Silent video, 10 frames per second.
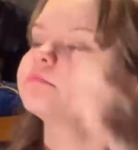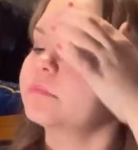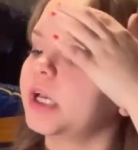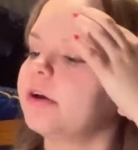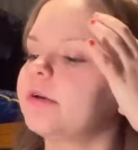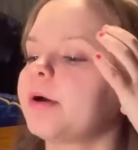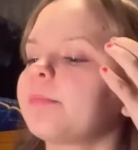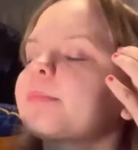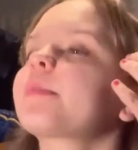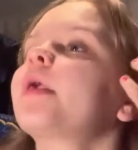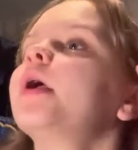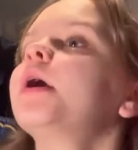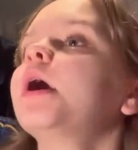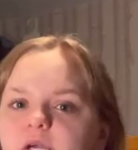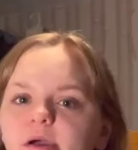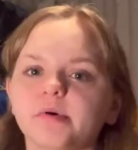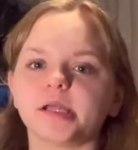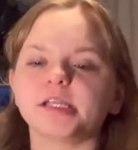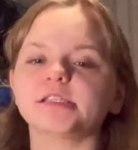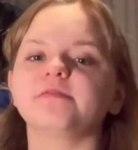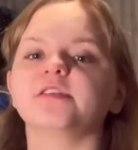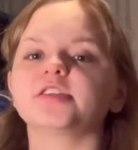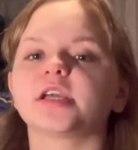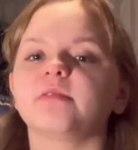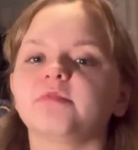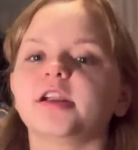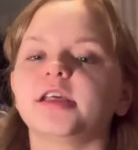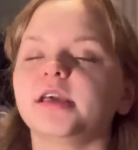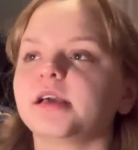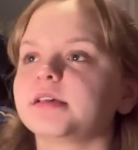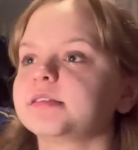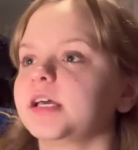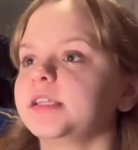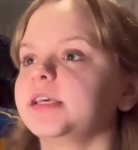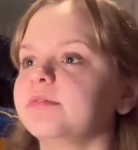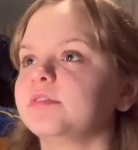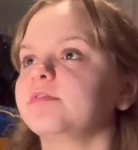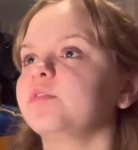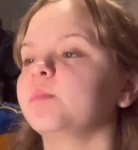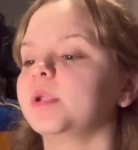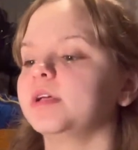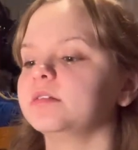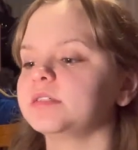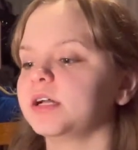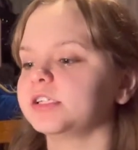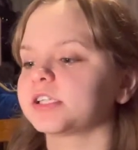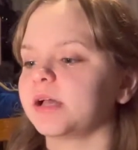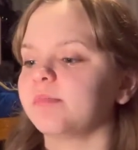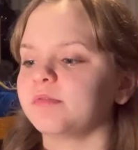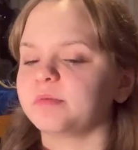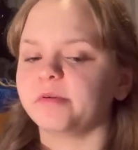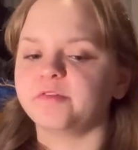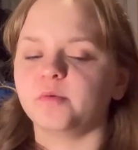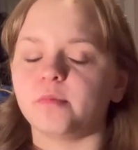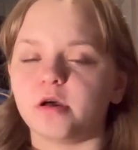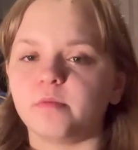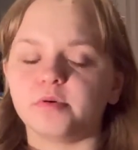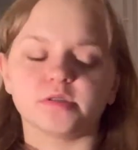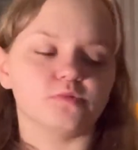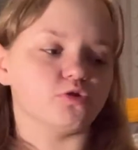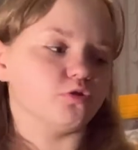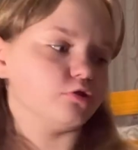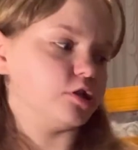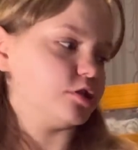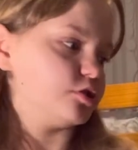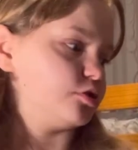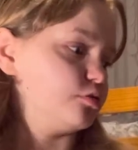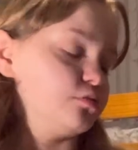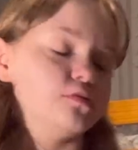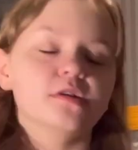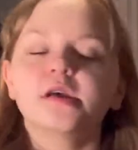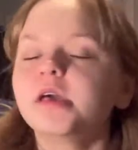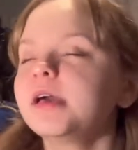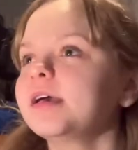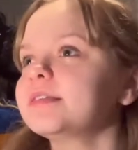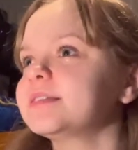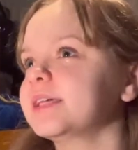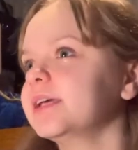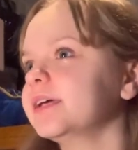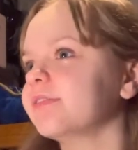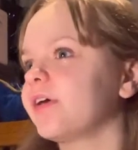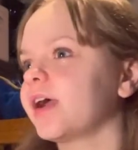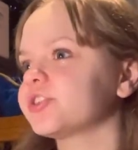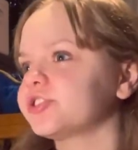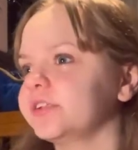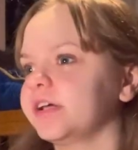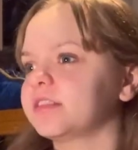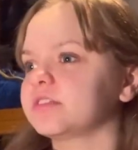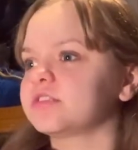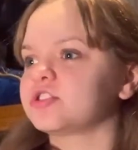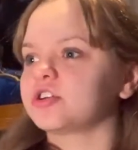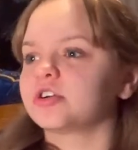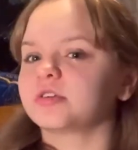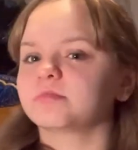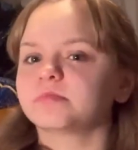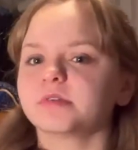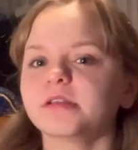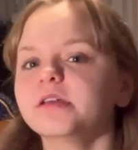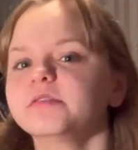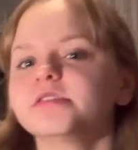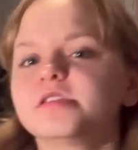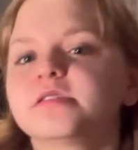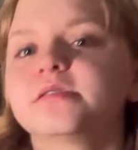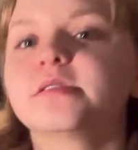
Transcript: don't know. Okay, well, I need to finish getting ready because I leave in a few minutes. I just gotta put perfume on, put some jewelry, shoes, see if I actually like this shirt. Uh, just,